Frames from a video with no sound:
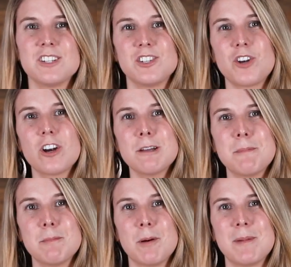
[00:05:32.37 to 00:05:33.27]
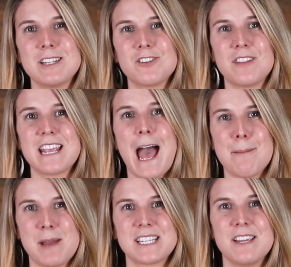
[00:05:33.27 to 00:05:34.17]
To target people based on the
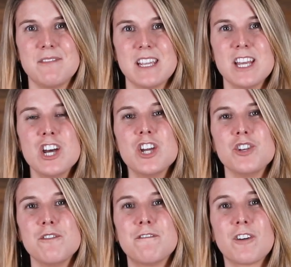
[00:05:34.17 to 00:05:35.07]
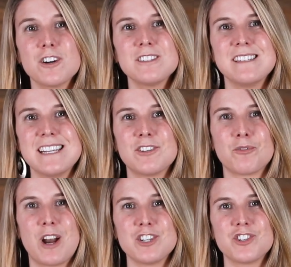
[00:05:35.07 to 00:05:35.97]
app activity, you first need to
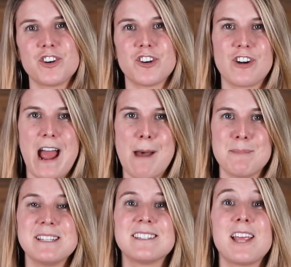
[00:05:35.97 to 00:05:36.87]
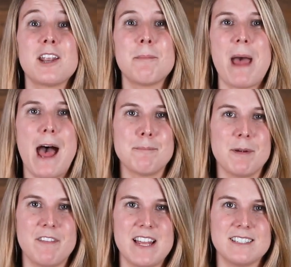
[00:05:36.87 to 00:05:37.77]
register your app and set up app
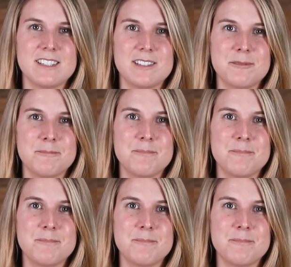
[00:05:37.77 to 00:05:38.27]
events.